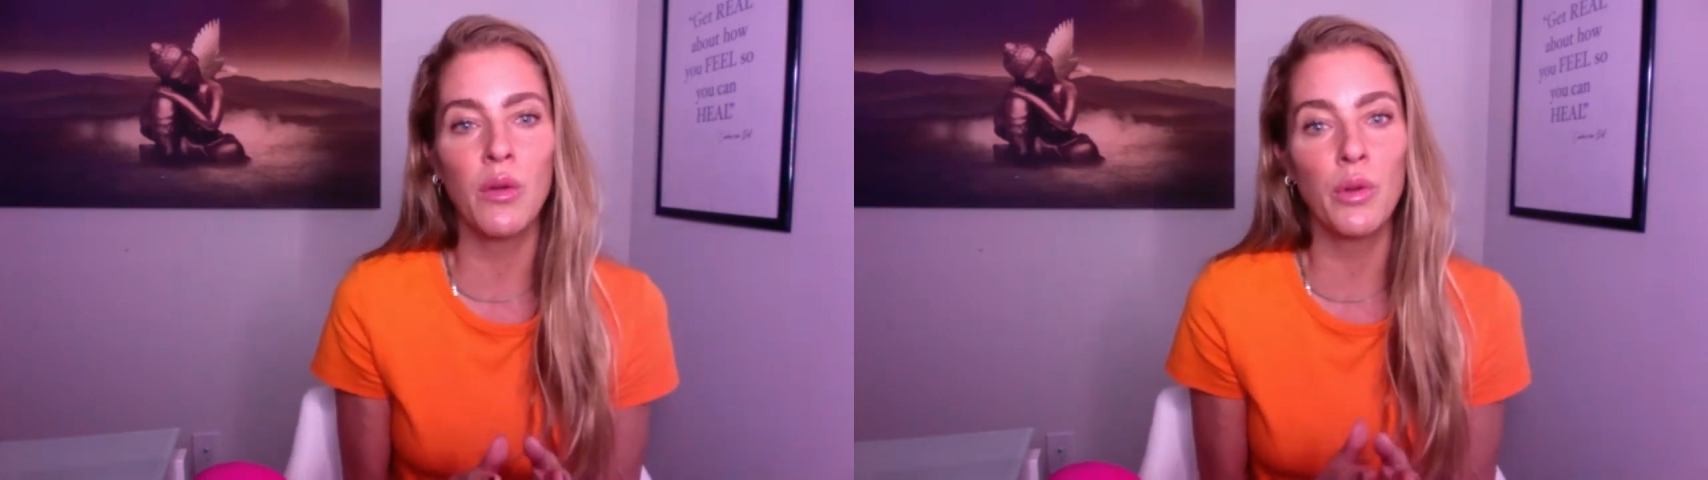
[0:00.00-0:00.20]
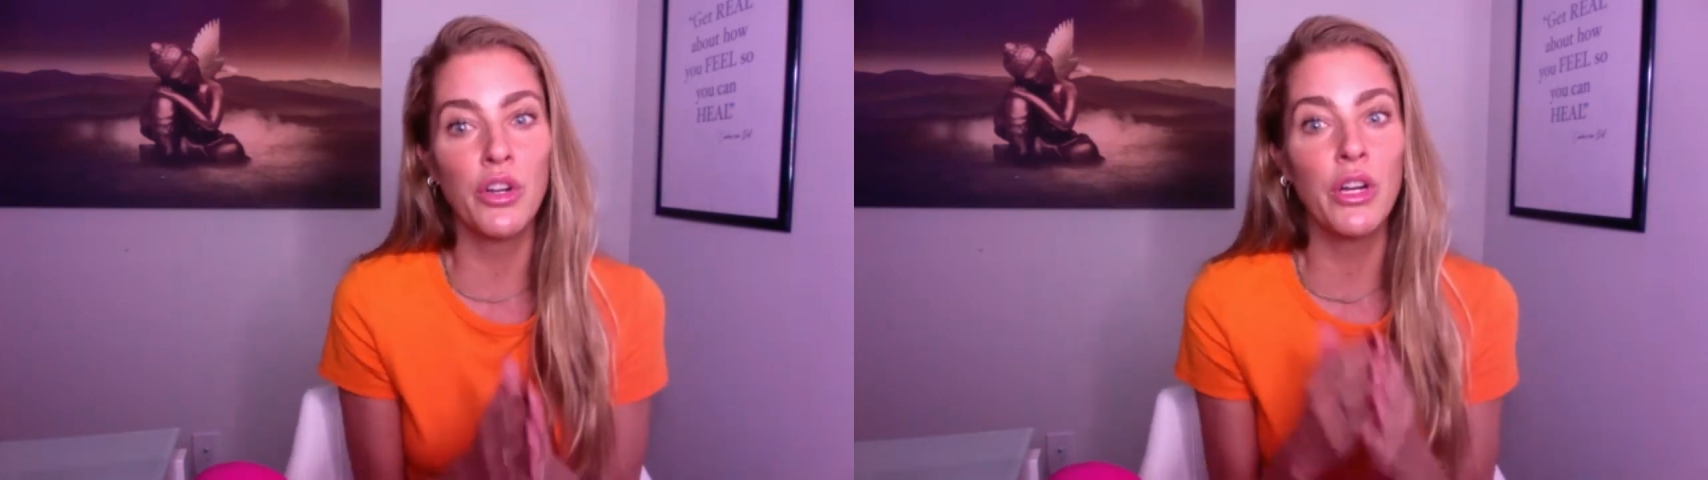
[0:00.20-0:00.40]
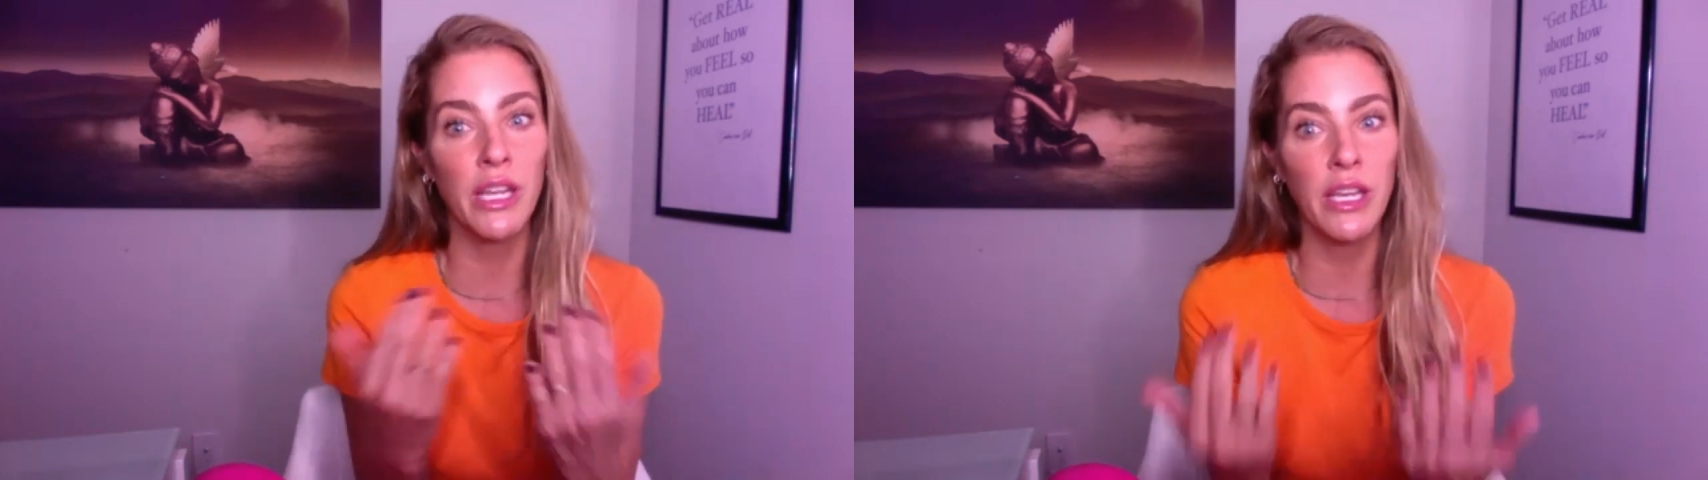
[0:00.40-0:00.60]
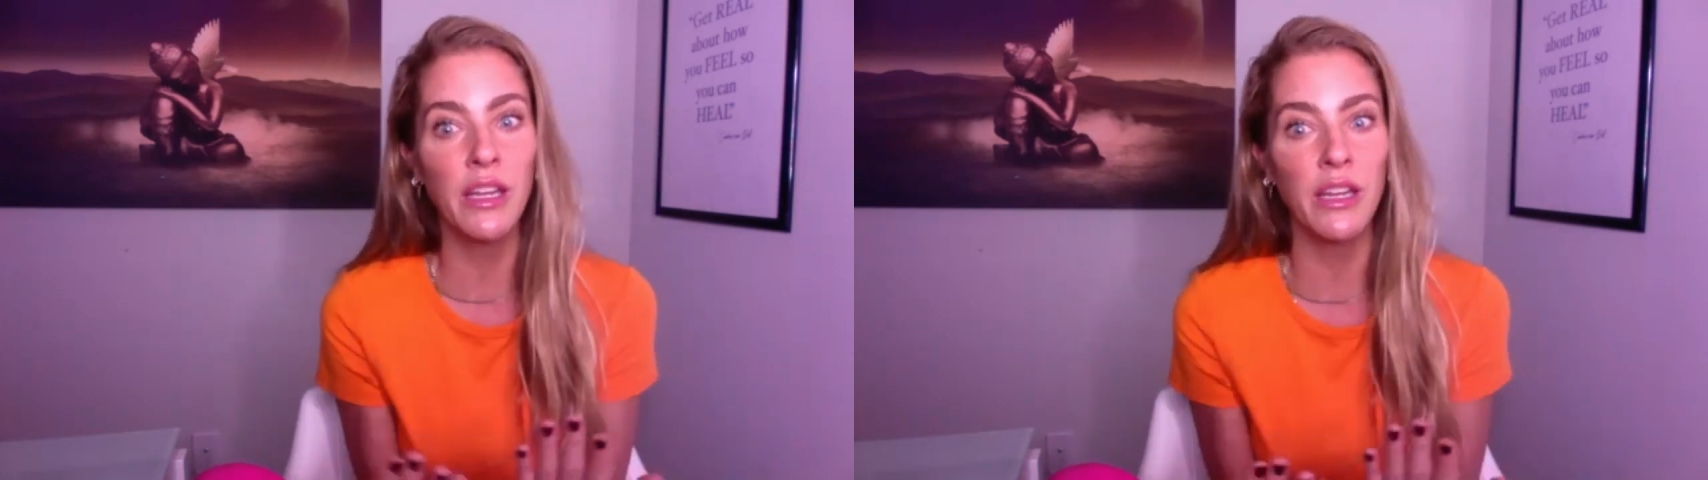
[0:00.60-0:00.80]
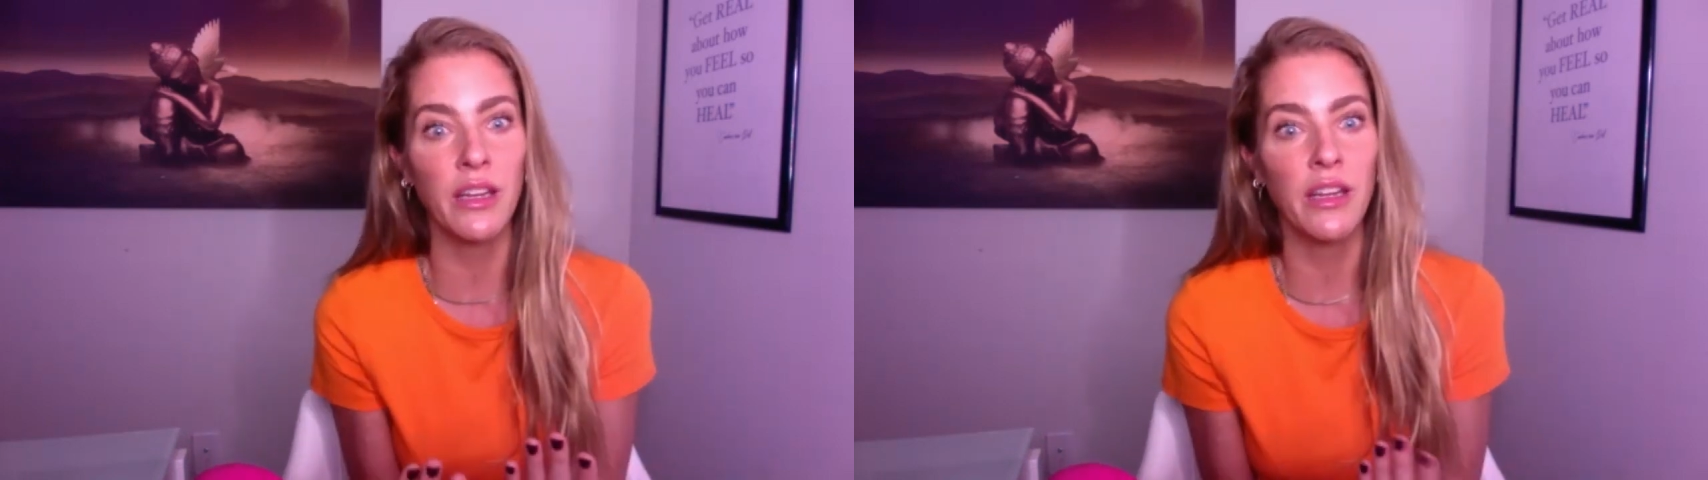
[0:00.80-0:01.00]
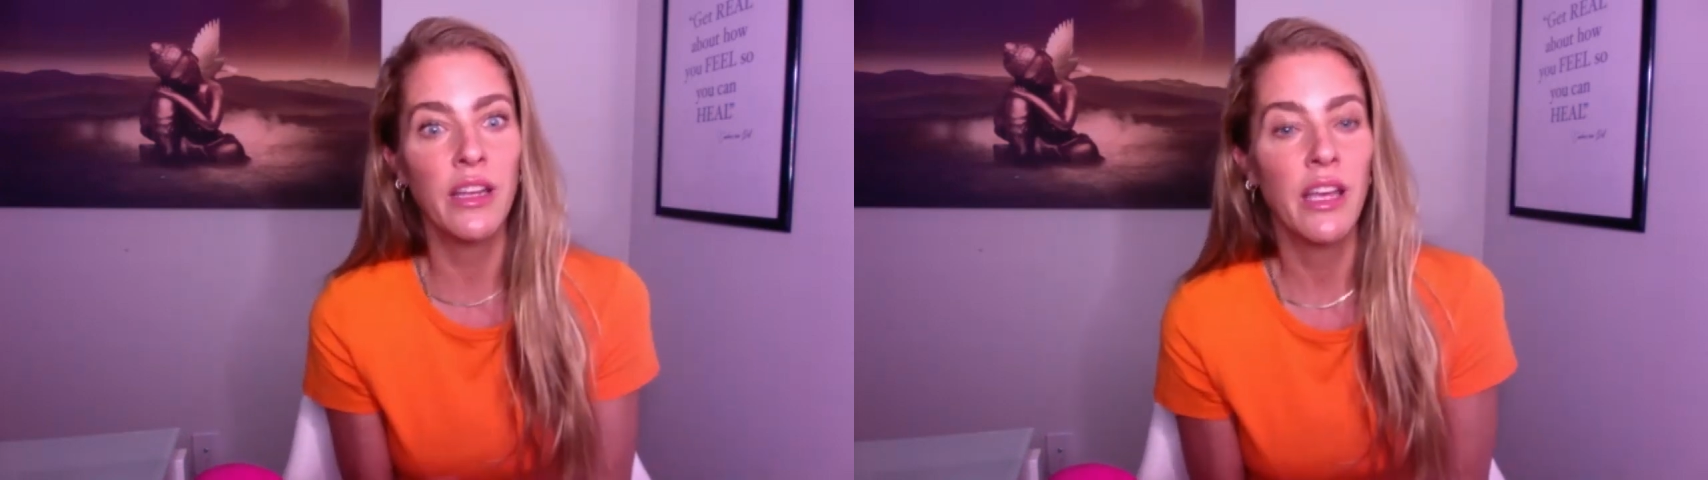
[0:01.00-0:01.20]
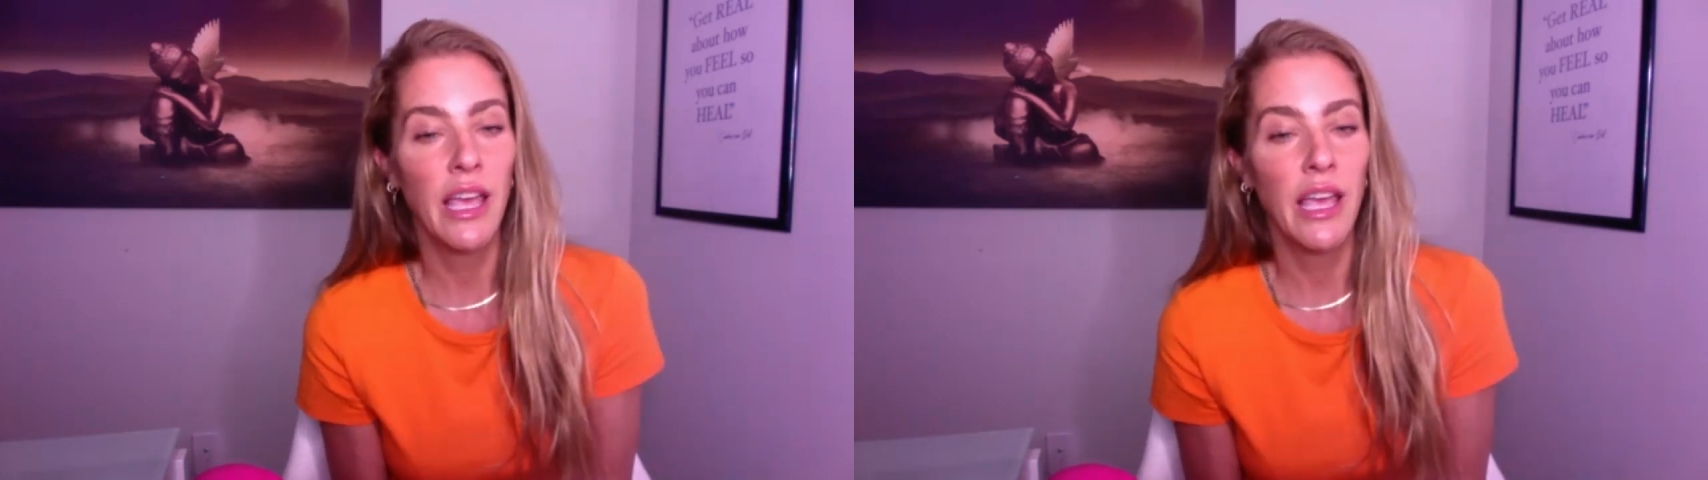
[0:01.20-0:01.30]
when you're in